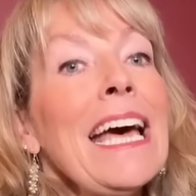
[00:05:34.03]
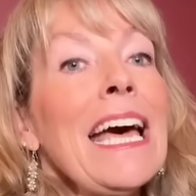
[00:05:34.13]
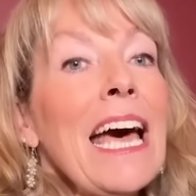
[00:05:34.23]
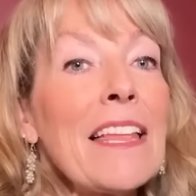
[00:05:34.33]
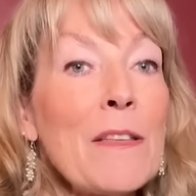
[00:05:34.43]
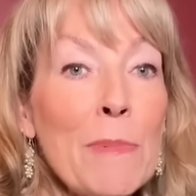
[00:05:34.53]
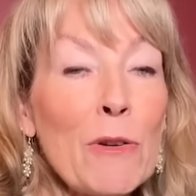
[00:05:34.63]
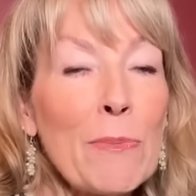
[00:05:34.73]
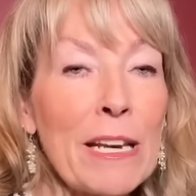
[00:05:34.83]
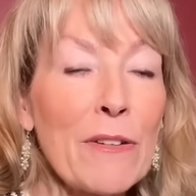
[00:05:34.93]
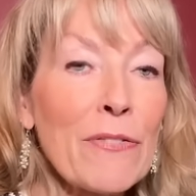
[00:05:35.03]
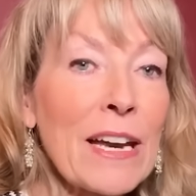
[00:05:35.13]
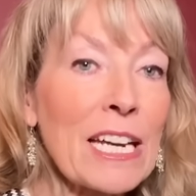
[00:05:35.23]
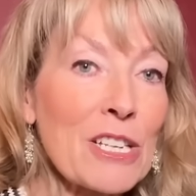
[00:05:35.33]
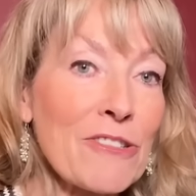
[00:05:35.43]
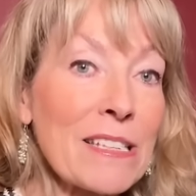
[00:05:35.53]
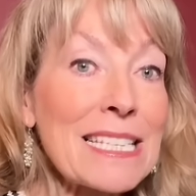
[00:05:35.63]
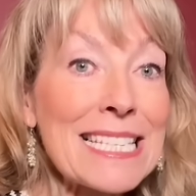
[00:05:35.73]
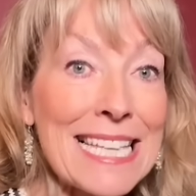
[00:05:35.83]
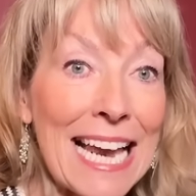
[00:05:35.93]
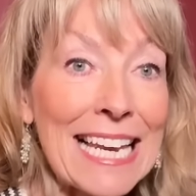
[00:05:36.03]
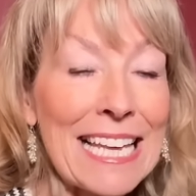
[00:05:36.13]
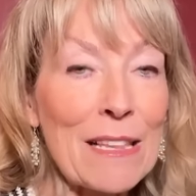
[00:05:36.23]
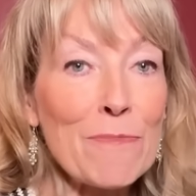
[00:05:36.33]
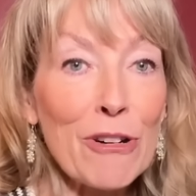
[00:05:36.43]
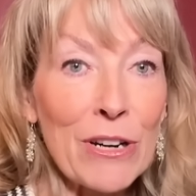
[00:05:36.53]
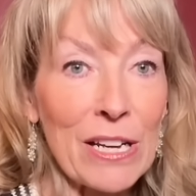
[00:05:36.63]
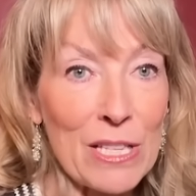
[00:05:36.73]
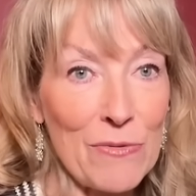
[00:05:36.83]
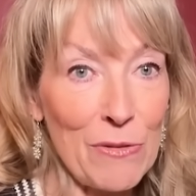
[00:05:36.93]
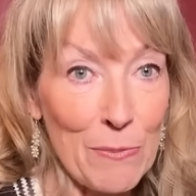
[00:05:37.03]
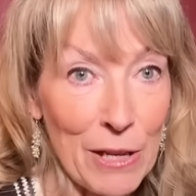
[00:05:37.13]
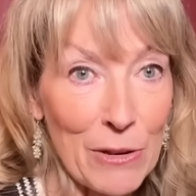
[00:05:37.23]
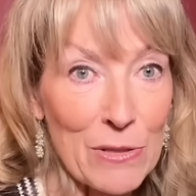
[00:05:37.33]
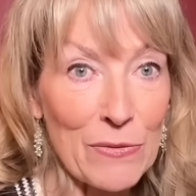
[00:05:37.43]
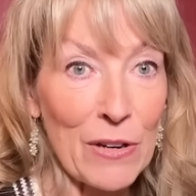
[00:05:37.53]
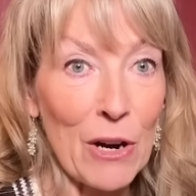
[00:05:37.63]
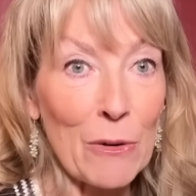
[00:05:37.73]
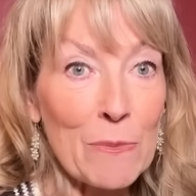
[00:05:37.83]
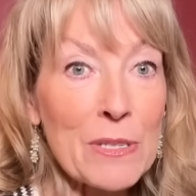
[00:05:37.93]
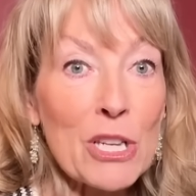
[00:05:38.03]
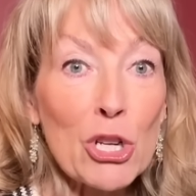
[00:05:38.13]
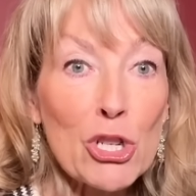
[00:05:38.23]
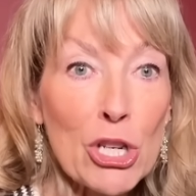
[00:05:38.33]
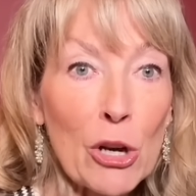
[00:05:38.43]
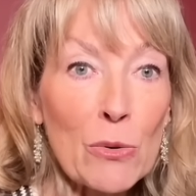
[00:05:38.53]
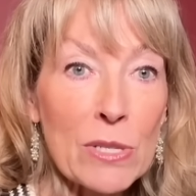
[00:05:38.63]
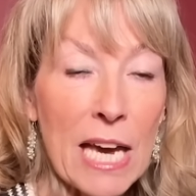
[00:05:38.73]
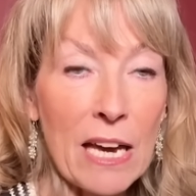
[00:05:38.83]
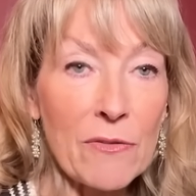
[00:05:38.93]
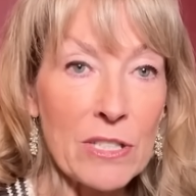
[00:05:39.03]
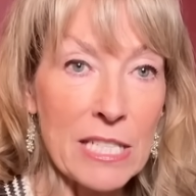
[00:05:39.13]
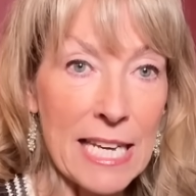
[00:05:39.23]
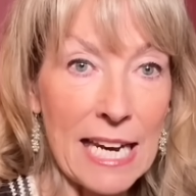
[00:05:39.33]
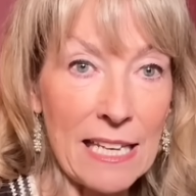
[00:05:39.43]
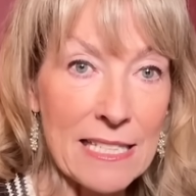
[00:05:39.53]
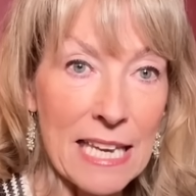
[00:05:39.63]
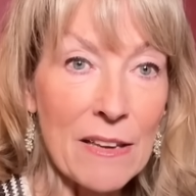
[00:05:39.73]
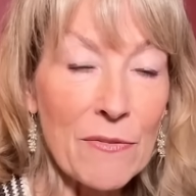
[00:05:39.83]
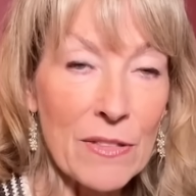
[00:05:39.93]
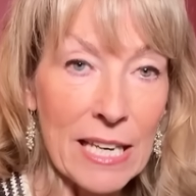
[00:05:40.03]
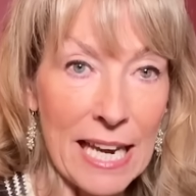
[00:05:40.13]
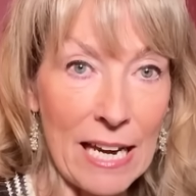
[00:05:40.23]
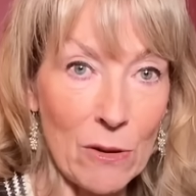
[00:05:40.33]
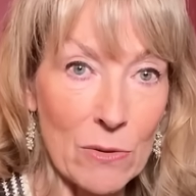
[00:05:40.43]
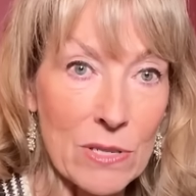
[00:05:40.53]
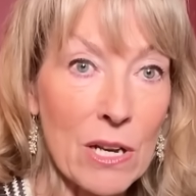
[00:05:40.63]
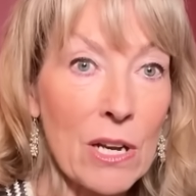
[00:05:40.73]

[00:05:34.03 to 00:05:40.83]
and the milk manufacturers selling the products from those farms don't have to tell us if the cows